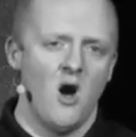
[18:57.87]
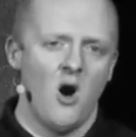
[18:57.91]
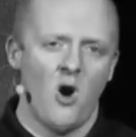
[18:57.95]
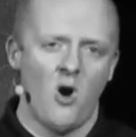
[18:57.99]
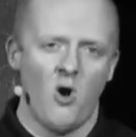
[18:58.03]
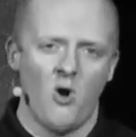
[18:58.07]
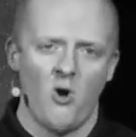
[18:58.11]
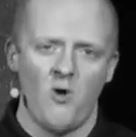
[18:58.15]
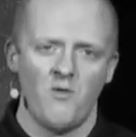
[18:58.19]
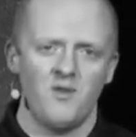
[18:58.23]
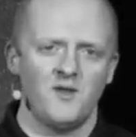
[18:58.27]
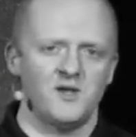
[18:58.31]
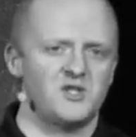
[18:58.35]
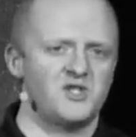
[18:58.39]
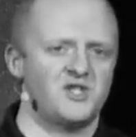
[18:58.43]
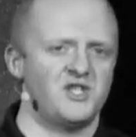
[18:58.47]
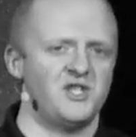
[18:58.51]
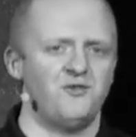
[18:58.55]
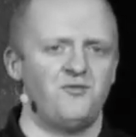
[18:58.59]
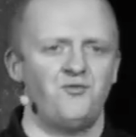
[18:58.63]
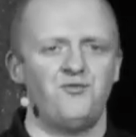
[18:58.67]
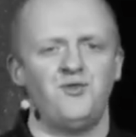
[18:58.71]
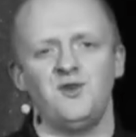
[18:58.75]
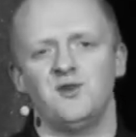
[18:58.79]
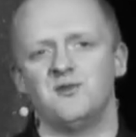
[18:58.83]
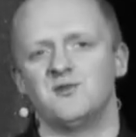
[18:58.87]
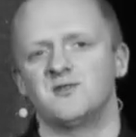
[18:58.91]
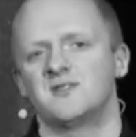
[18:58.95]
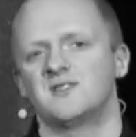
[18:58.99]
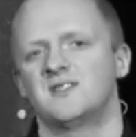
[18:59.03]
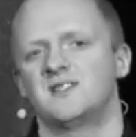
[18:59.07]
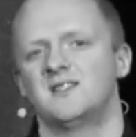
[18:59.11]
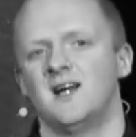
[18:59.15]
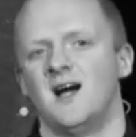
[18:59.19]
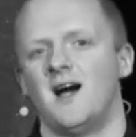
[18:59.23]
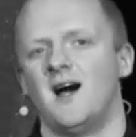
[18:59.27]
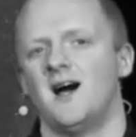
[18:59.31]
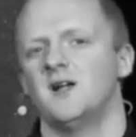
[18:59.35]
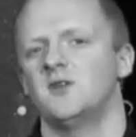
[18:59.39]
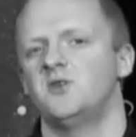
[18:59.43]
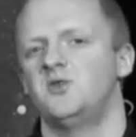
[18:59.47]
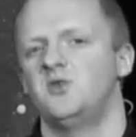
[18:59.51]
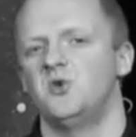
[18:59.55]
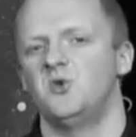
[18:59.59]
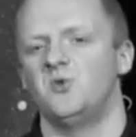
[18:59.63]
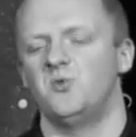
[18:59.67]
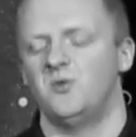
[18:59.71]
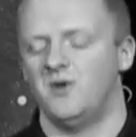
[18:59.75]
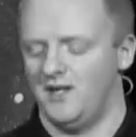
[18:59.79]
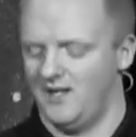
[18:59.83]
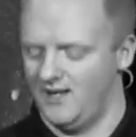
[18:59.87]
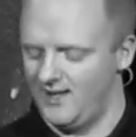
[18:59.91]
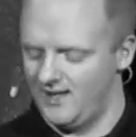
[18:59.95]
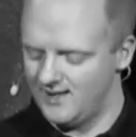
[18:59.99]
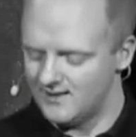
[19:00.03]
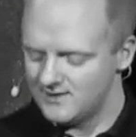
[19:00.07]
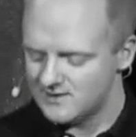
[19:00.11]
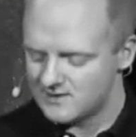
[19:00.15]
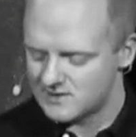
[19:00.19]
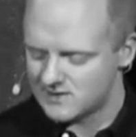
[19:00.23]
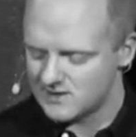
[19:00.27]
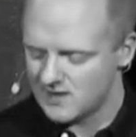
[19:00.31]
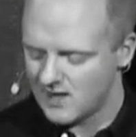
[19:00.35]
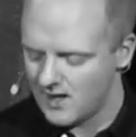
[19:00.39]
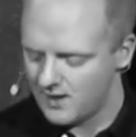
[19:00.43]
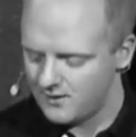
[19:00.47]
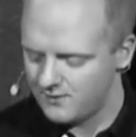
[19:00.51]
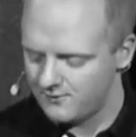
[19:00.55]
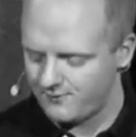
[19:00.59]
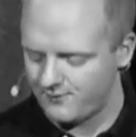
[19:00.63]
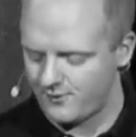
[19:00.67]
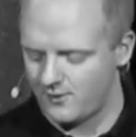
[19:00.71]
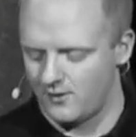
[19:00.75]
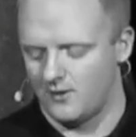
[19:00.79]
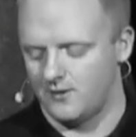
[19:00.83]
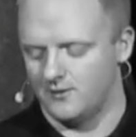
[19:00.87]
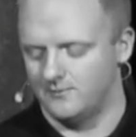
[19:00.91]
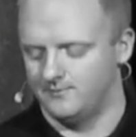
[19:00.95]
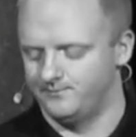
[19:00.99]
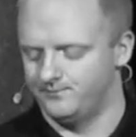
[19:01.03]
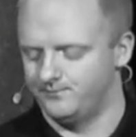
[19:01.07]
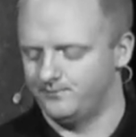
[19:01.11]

all that she feels God doing inside of her.